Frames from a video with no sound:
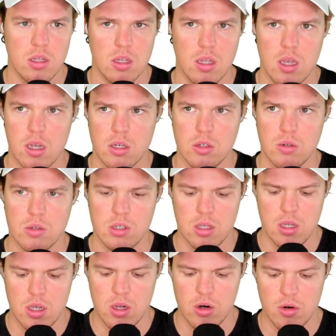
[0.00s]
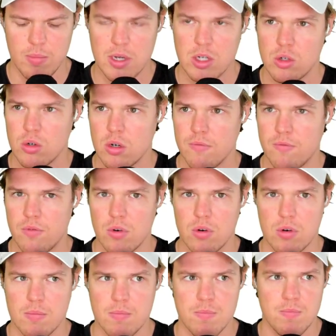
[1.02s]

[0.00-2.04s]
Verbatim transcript: as you see here, to make sure confirm.